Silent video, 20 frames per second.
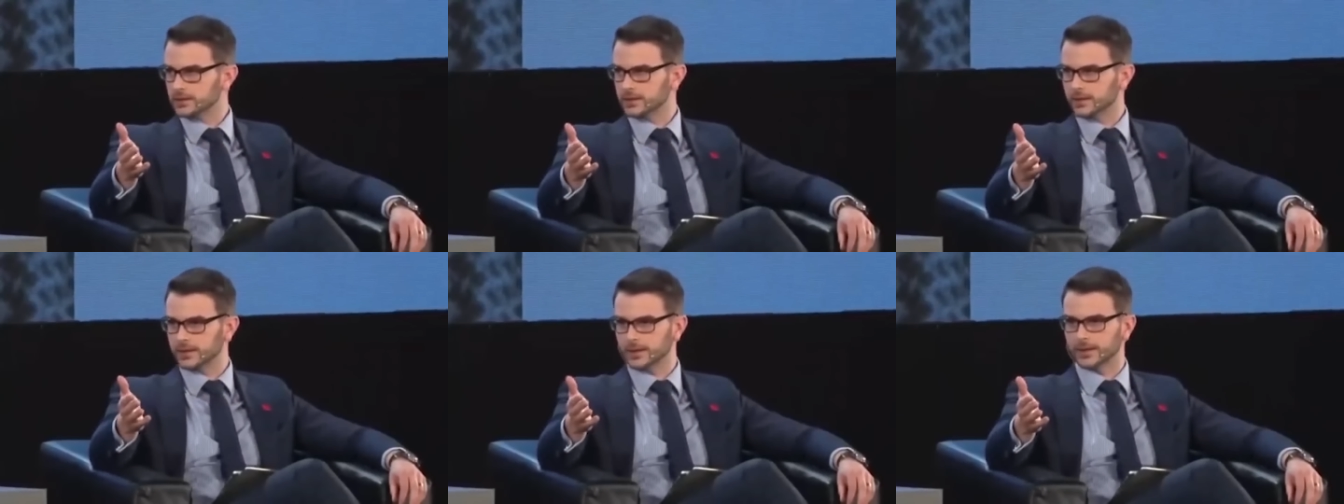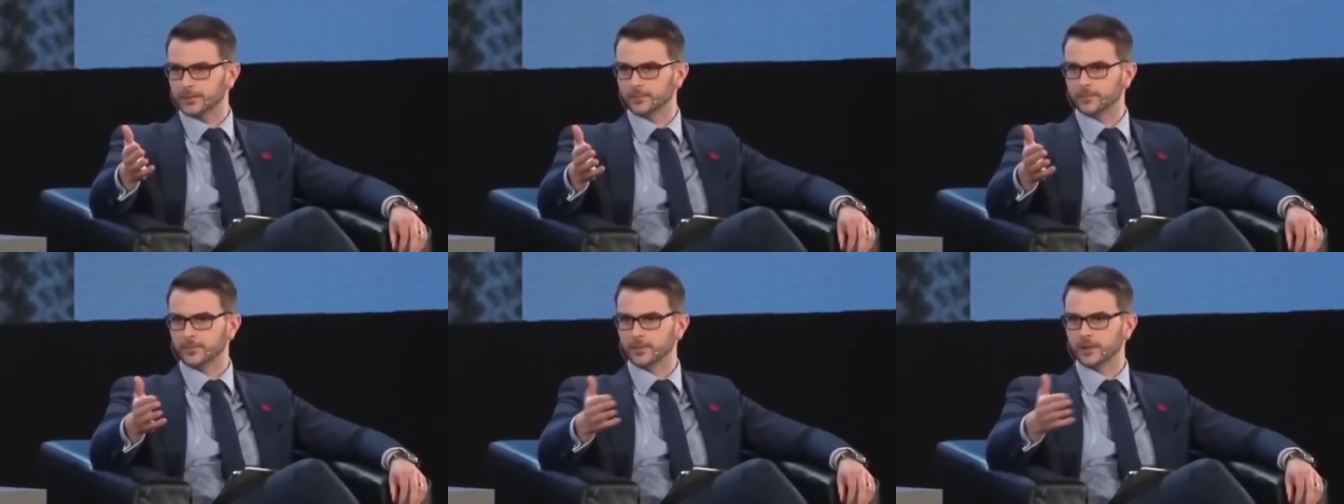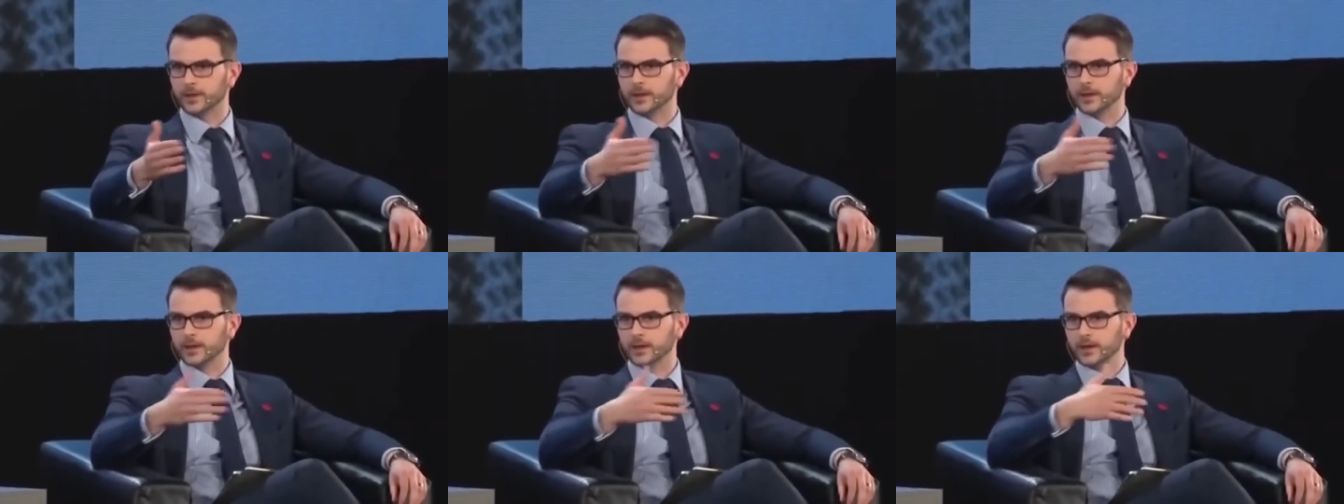
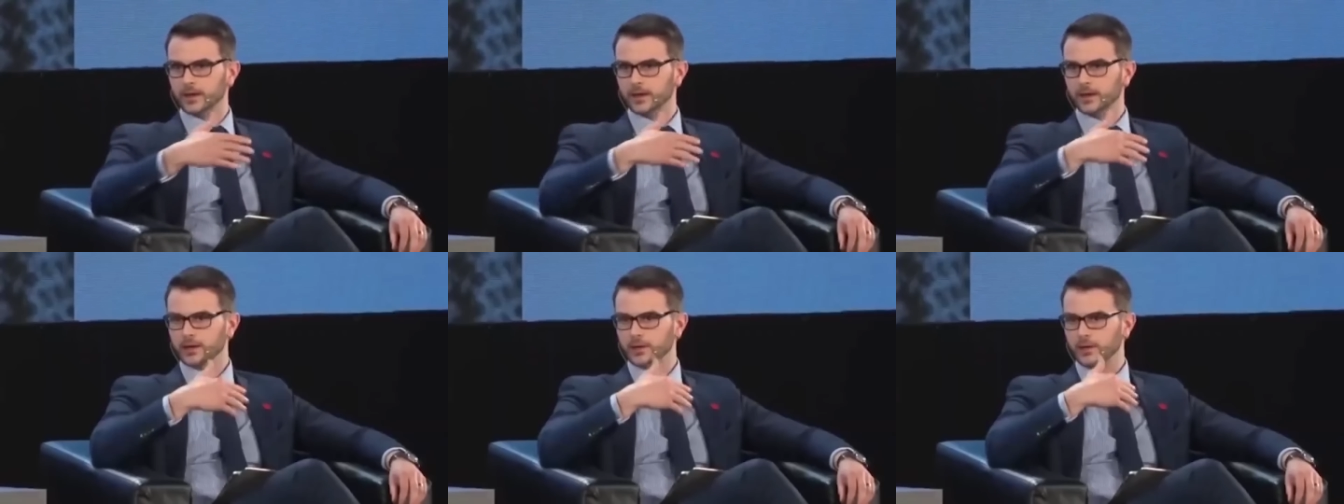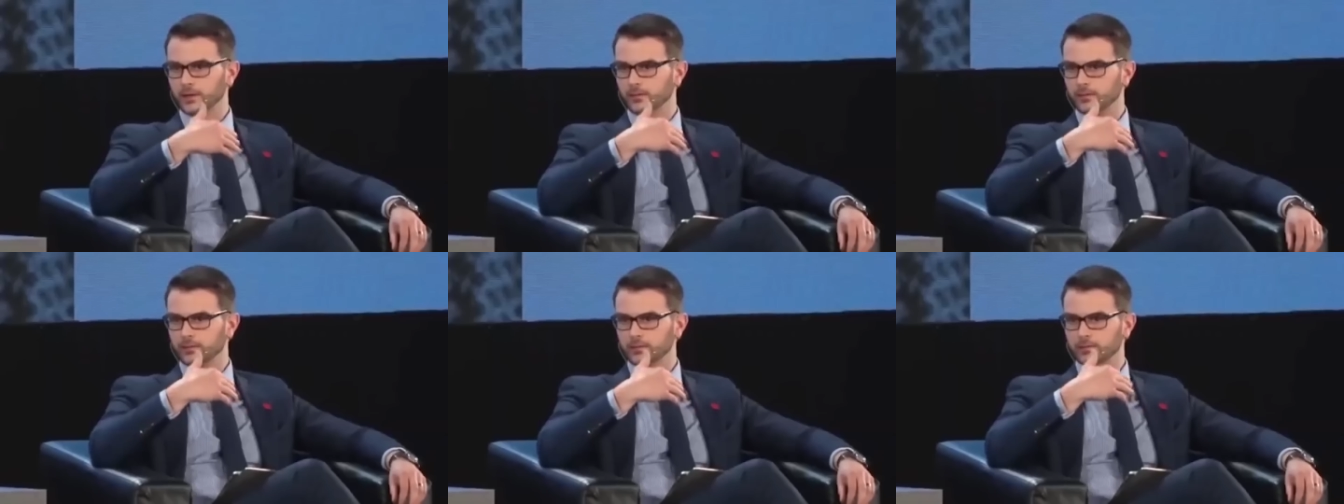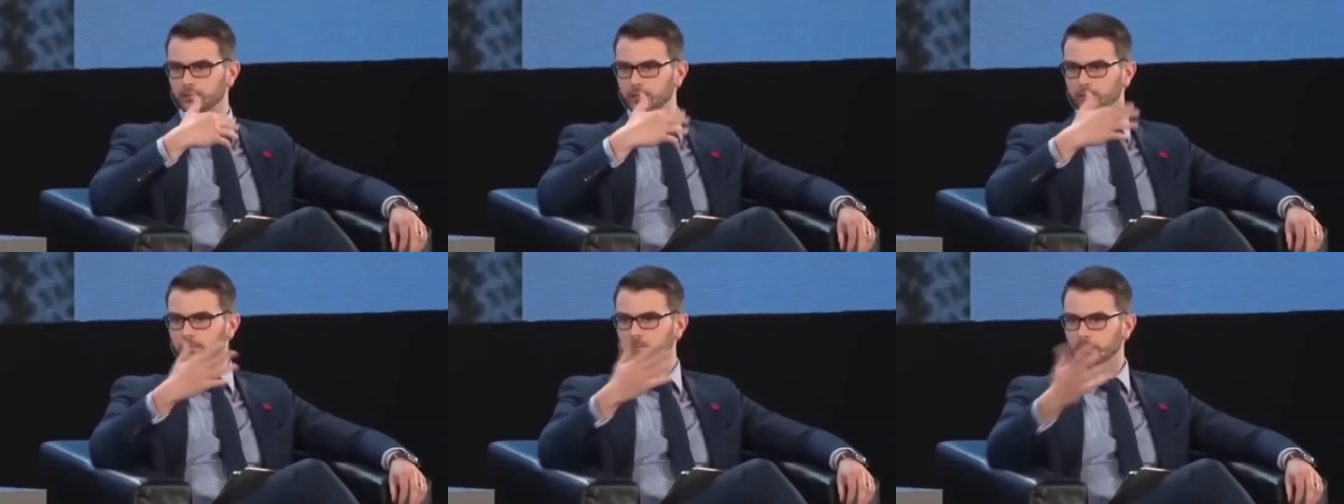
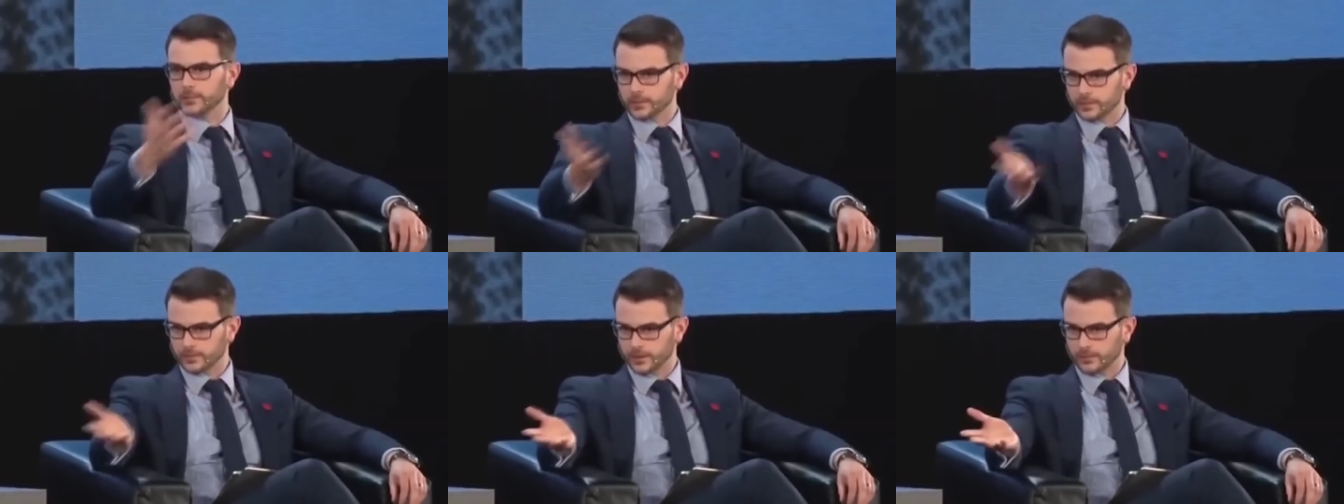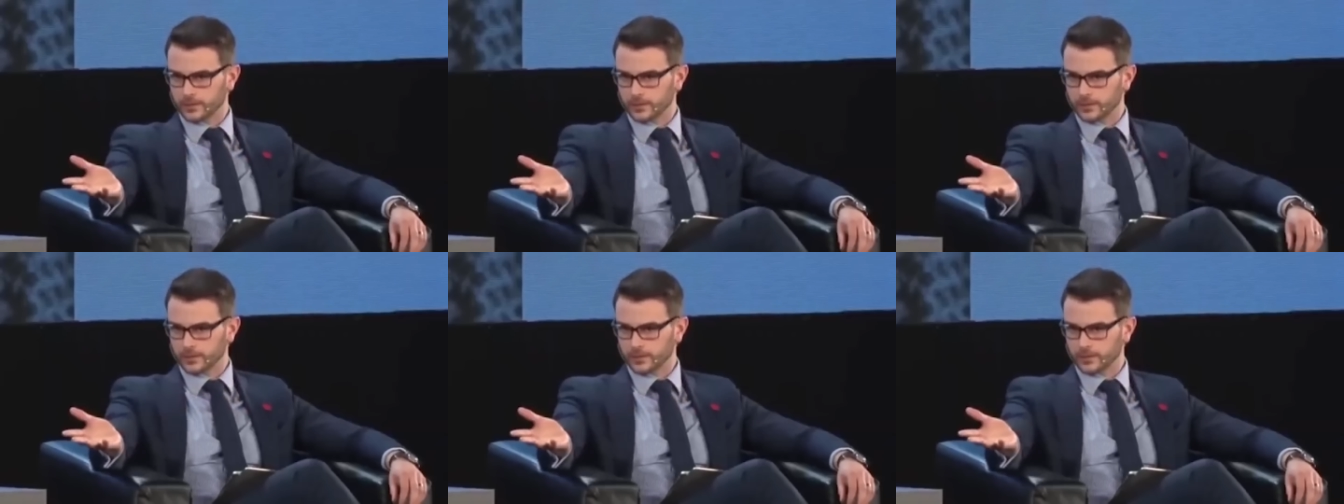So